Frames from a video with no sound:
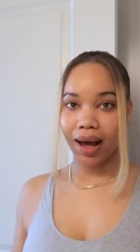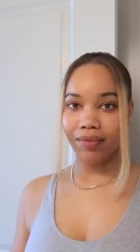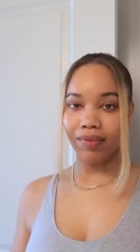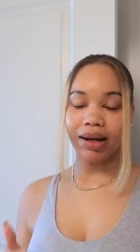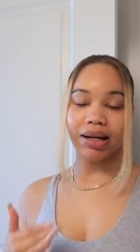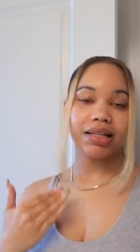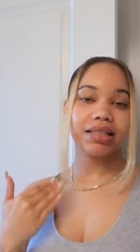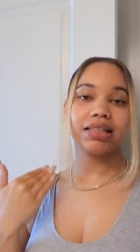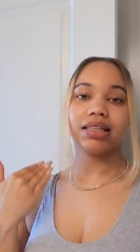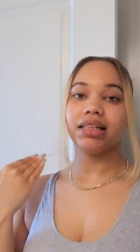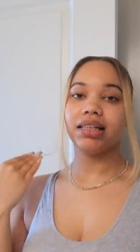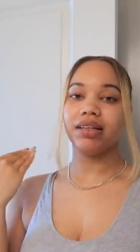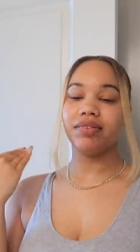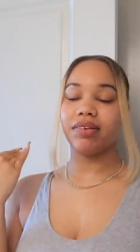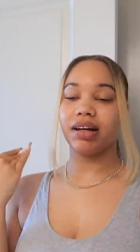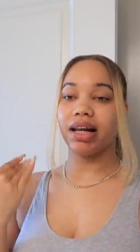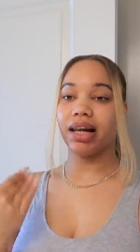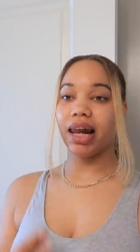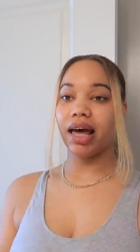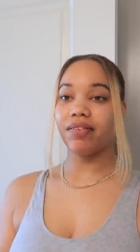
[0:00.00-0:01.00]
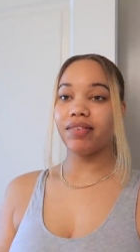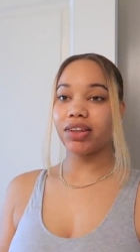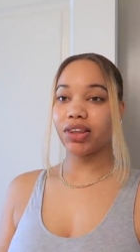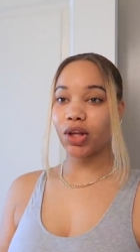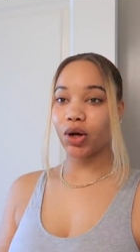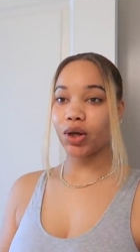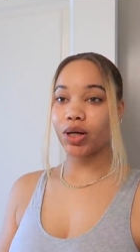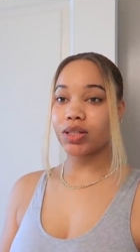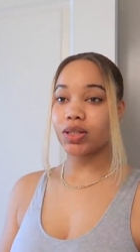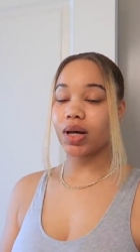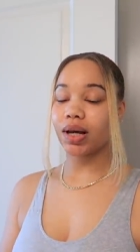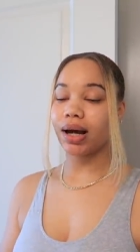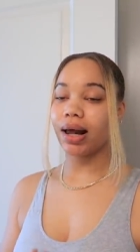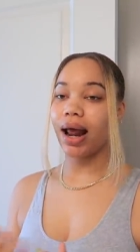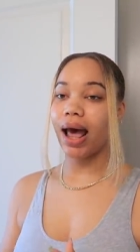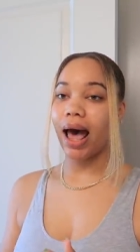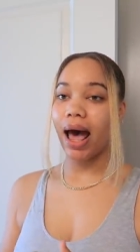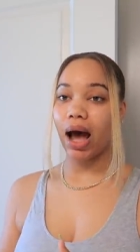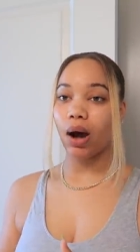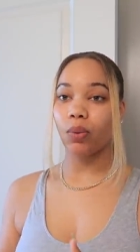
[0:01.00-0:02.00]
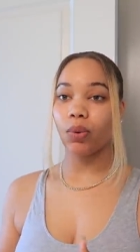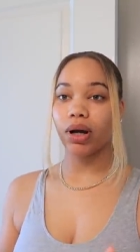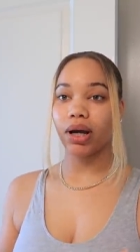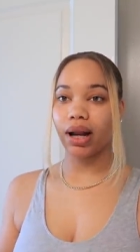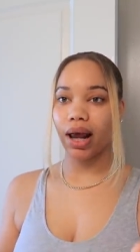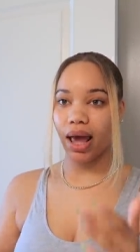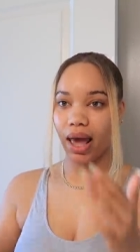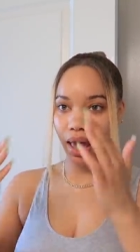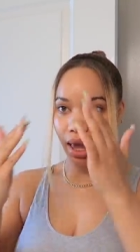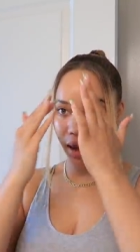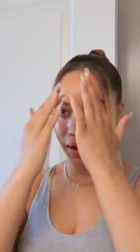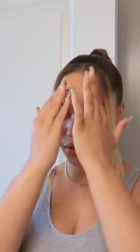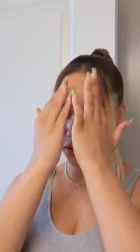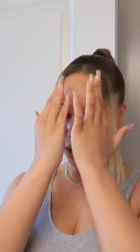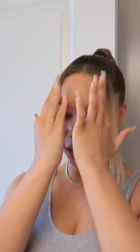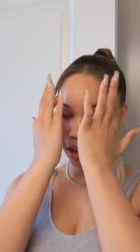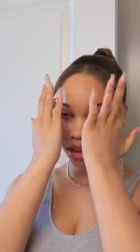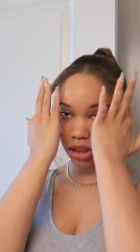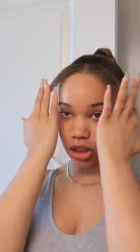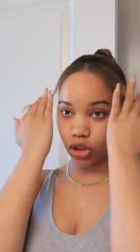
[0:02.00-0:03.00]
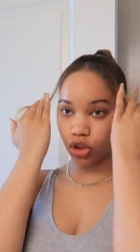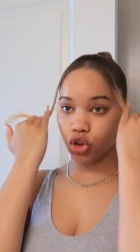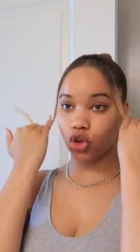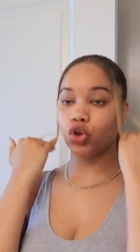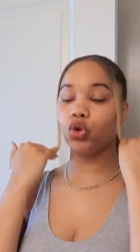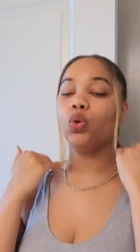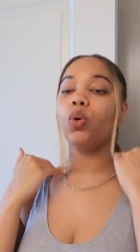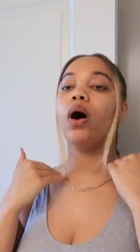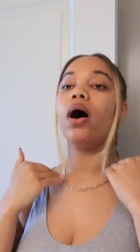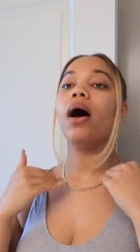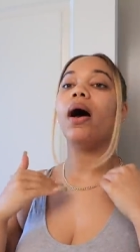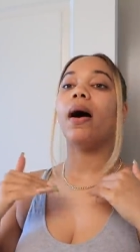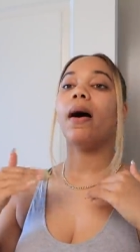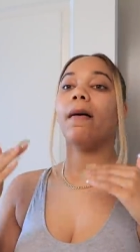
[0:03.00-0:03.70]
i need to leave at 11.30 so i got an hour and a half so i need to do